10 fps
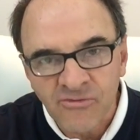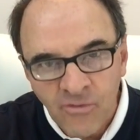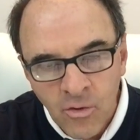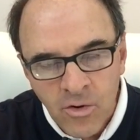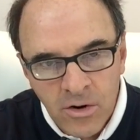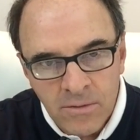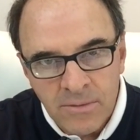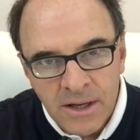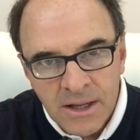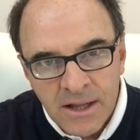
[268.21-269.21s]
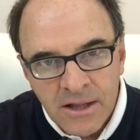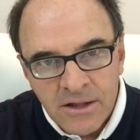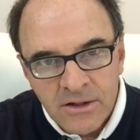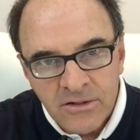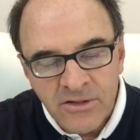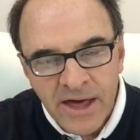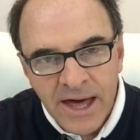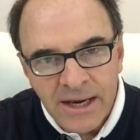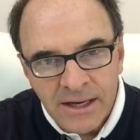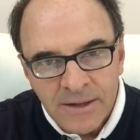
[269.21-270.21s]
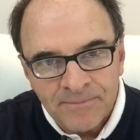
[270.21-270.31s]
form that